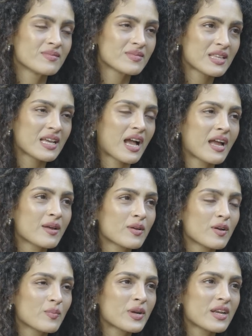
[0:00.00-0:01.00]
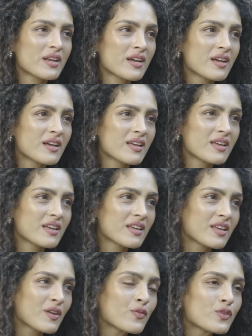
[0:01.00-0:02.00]
thing. But
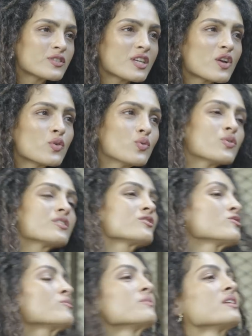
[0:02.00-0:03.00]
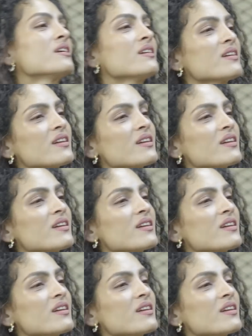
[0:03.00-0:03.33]
if you say who is Rukmini,